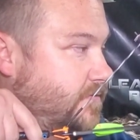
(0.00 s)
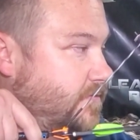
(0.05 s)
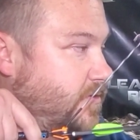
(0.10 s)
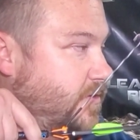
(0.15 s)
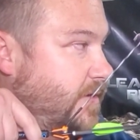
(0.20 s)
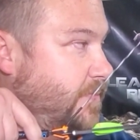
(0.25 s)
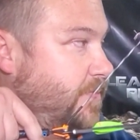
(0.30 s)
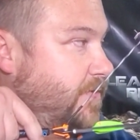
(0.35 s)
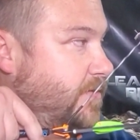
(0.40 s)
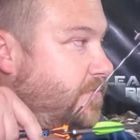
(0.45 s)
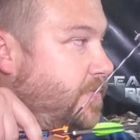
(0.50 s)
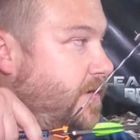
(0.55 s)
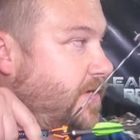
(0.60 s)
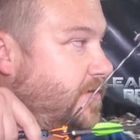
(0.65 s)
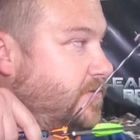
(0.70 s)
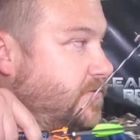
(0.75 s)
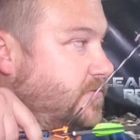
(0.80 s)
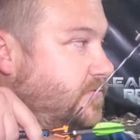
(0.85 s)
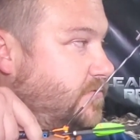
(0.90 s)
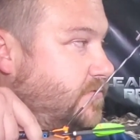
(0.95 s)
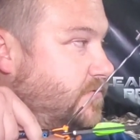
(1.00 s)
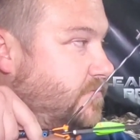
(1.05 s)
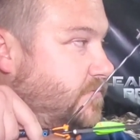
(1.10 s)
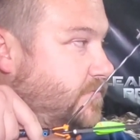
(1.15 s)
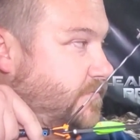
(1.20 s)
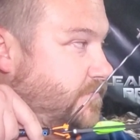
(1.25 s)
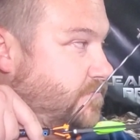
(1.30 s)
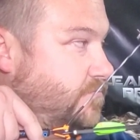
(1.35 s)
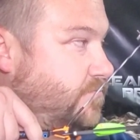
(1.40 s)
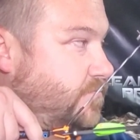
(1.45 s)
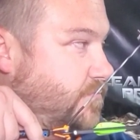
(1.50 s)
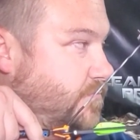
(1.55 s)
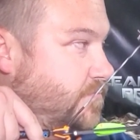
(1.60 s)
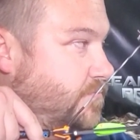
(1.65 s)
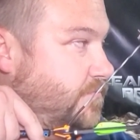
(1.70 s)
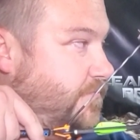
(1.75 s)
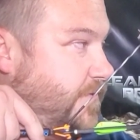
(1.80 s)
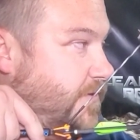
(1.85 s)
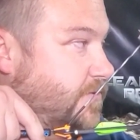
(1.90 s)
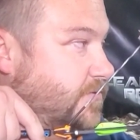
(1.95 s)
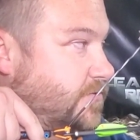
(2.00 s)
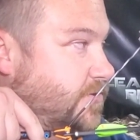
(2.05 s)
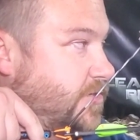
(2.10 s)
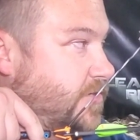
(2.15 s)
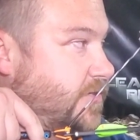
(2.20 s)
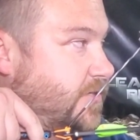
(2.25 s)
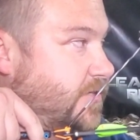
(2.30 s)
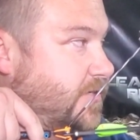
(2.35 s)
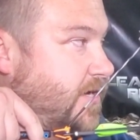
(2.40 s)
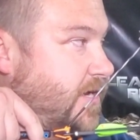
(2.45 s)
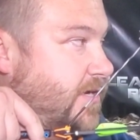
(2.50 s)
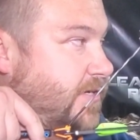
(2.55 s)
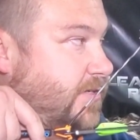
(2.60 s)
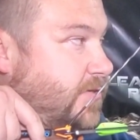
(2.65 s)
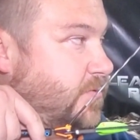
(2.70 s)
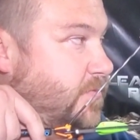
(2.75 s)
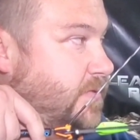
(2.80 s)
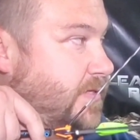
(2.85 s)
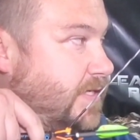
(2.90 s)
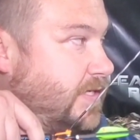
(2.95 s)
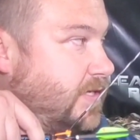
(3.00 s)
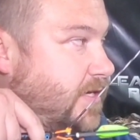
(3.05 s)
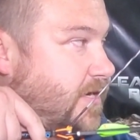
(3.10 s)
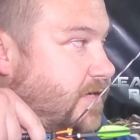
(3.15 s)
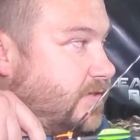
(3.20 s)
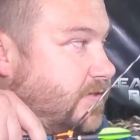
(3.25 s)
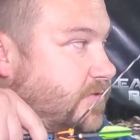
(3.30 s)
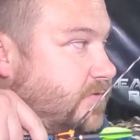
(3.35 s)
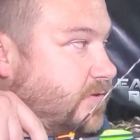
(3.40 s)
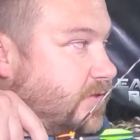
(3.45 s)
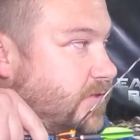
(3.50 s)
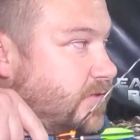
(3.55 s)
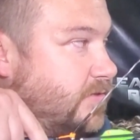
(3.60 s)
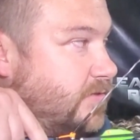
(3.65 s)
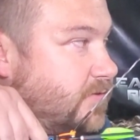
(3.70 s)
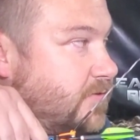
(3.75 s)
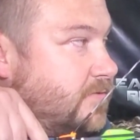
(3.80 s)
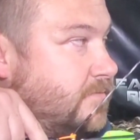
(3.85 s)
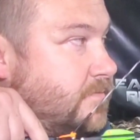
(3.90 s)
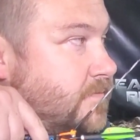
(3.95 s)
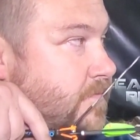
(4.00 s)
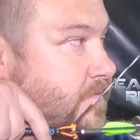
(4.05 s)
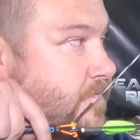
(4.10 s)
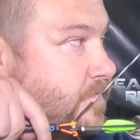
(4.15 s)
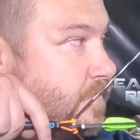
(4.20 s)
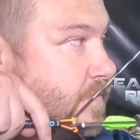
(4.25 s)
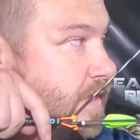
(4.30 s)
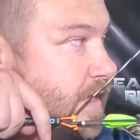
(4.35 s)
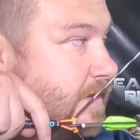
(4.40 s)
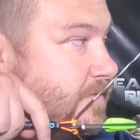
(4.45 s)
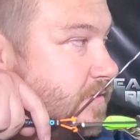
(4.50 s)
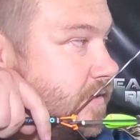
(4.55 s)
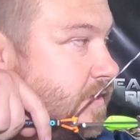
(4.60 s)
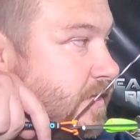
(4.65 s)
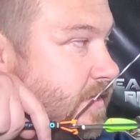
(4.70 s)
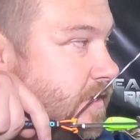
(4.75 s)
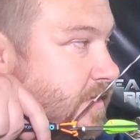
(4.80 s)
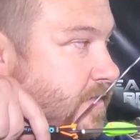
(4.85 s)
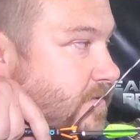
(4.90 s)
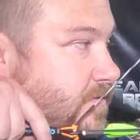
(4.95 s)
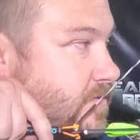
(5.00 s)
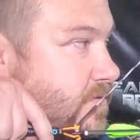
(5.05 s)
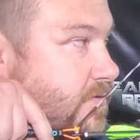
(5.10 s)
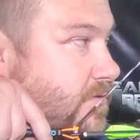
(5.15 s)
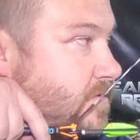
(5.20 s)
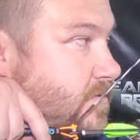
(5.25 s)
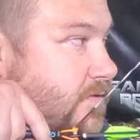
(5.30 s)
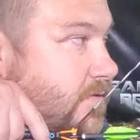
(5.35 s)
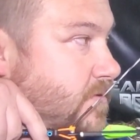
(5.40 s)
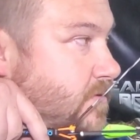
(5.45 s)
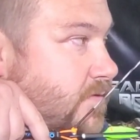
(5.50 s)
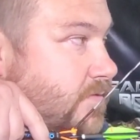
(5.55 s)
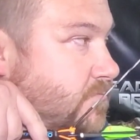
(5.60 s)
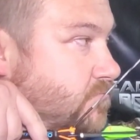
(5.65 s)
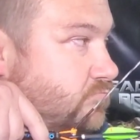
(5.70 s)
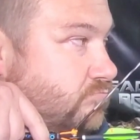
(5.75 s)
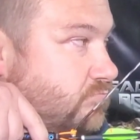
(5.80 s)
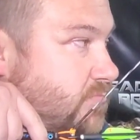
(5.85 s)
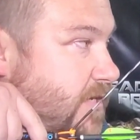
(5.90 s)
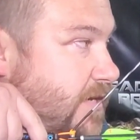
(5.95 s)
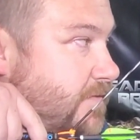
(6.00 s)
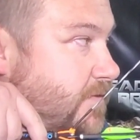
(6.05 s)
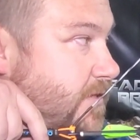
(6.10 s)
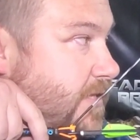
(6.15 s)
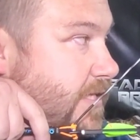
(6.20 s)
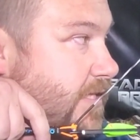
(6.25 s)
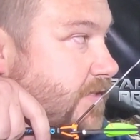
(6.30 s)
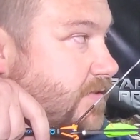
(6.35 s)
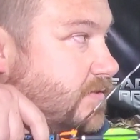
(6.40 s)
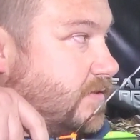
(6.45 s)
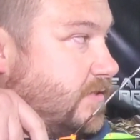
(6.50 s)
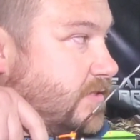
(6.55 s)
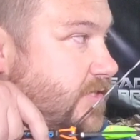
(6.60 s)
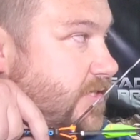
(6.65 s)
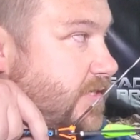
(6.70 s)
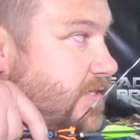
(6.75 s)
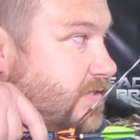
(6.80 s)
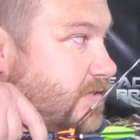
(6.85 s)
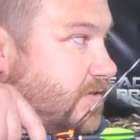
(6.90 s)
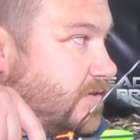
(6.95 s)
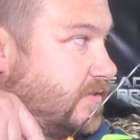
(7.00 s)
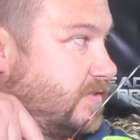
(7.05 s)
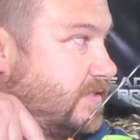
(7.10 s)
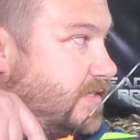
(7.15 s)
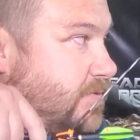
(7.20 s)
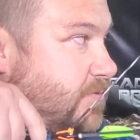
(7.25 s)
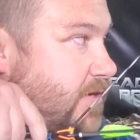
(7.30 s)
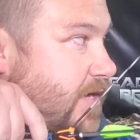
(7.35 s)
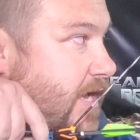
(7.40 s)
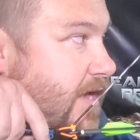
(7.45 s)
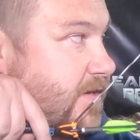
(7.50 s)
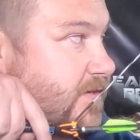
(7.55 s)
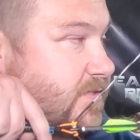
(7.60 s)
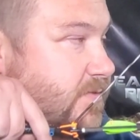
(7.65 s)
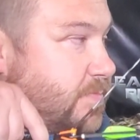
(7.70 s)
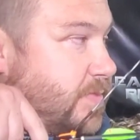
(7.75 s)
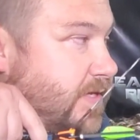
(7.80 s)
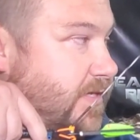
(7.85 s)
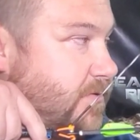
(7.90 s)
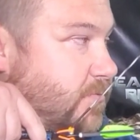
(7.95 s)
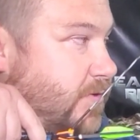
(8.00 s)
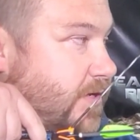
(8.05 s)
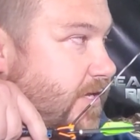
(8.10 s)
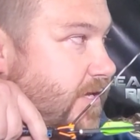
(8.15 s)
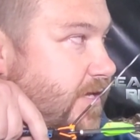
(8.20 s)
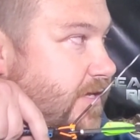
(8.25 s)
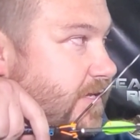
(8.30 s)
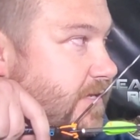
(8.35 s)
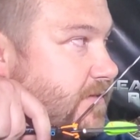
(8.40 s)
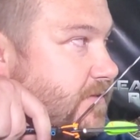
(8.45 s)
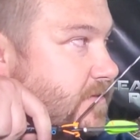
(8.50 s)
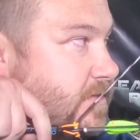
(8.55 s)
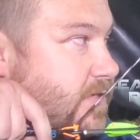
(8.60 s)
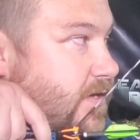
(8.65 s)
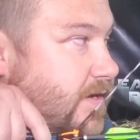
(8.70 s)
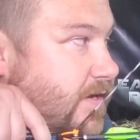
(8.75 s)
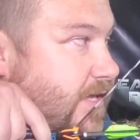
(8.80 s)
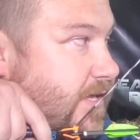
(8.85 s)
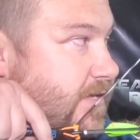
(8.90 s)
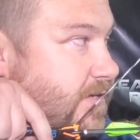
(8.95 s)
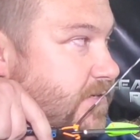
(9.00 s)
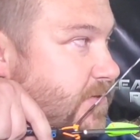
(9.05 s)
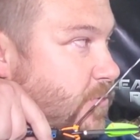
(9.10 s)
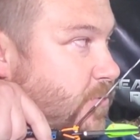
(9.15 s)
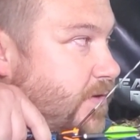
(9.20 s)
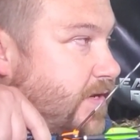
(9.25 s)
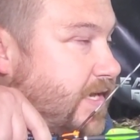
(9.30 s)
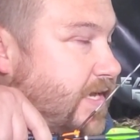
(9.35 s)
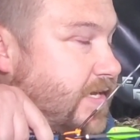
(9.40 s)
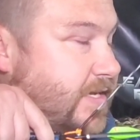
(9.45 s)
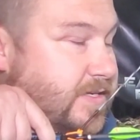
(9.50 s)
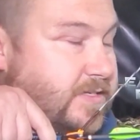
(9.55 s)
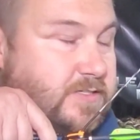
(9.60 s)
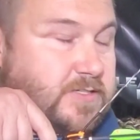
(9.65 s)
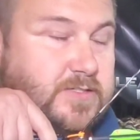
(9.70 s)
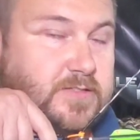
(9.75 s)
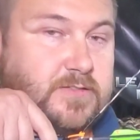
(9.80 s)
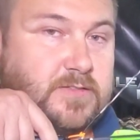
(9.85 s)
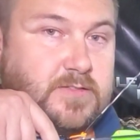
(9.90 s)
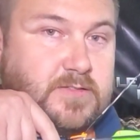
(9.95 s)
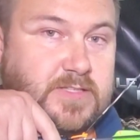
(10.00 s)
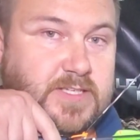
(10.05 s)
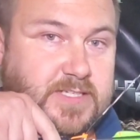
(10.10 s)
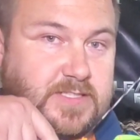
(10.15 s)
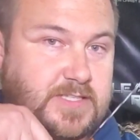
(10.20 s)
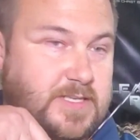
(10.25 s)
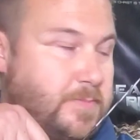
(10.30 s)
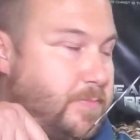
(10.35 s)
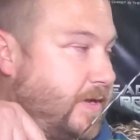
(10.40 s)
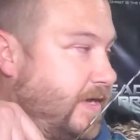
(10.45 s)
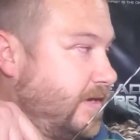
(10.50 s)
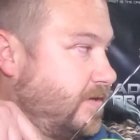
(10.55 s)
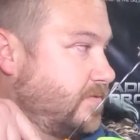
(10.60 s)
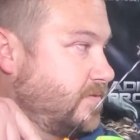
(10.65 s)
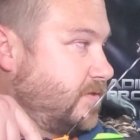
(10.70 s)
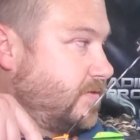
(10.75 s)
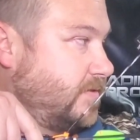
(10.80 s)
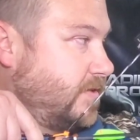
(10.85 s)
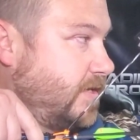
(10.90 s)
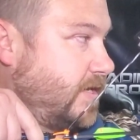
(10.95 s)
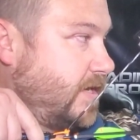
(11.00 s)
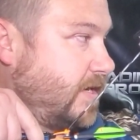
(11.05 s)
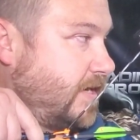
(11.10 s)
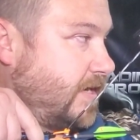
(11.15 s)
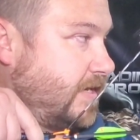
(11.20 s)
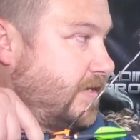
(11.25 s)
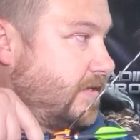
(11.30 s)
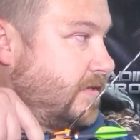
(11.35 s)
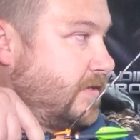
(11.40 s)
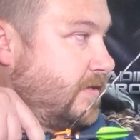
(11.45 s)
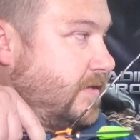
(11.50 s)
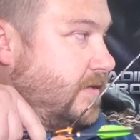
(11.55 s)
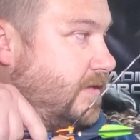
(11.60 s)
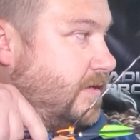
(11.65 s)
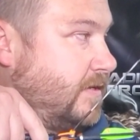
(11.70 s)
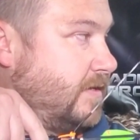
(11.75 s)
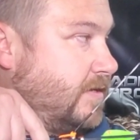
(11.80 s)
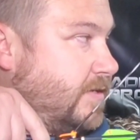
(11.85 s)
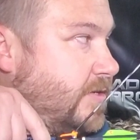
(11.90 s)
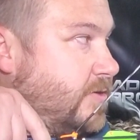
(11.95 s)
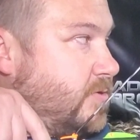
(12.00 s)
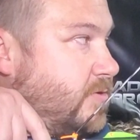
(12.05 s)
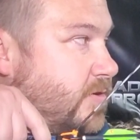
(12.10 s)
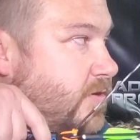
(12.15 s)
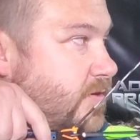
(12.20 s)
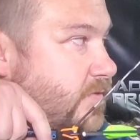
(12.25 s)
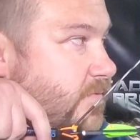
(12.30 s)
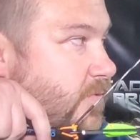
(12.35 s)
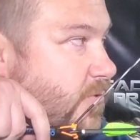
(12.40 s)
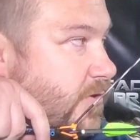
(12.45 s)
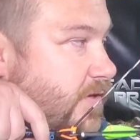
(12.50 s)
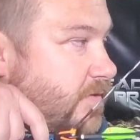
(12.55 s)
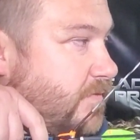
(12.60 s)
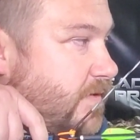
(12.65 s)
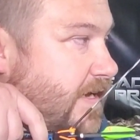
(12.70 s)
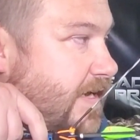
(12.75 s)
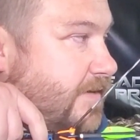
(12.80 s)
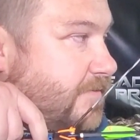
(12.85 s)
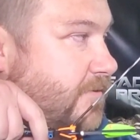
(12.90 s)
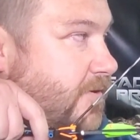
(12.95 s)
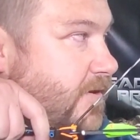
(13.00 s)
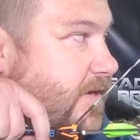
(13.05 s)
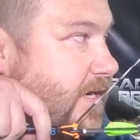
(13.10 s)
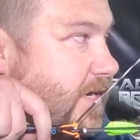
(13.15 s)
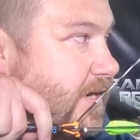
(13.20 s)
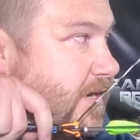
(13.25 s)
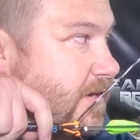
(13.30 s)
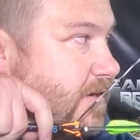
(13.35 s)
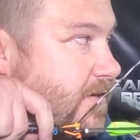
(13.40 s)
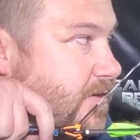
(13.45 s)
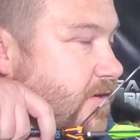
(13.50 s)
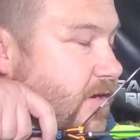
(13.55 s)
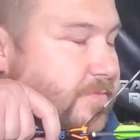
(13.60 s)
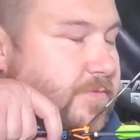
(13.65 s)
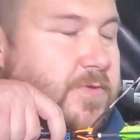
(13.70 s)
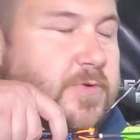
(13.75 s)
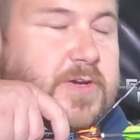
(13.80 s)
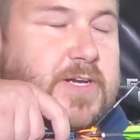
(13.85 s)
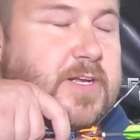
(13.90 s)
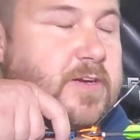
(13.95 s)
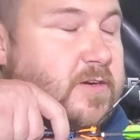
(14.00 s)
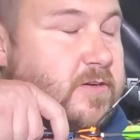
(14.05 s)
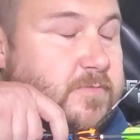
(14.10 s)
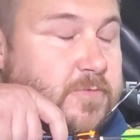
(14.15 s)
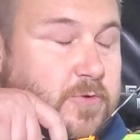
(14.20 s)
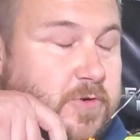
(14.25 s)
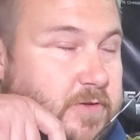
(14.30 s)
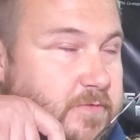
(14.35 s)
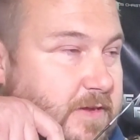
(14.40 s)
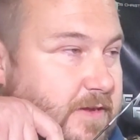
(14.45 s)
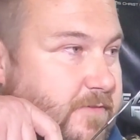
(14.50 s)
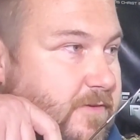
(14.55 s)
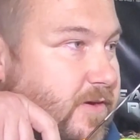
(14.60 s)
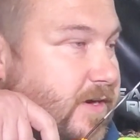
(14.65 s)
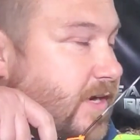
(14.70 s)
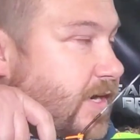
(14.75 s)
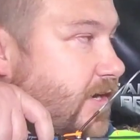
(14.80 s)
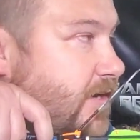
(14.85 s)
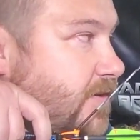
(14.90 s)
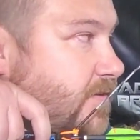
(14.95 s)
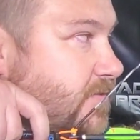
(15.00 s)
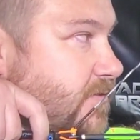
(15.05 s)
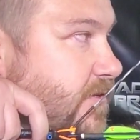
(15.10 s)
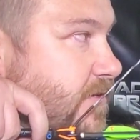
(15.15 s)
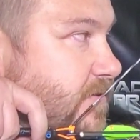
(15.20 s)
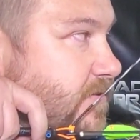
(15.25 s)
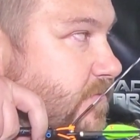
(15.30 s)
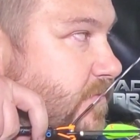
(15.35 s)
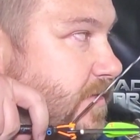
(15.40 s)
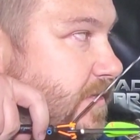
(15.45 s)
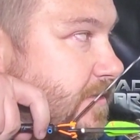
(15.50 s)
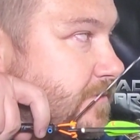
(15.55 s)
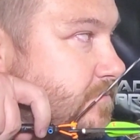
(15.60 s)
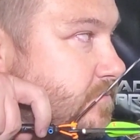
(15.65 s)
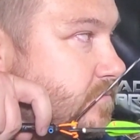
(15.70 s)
grip of the bows feels good, not too big, not too little. Everything's legit. So let's see what kind of speed we get. Again, 28 inches, 60 pounds on the dot, 245 grain arrow, 345 grain arrow, excuse me.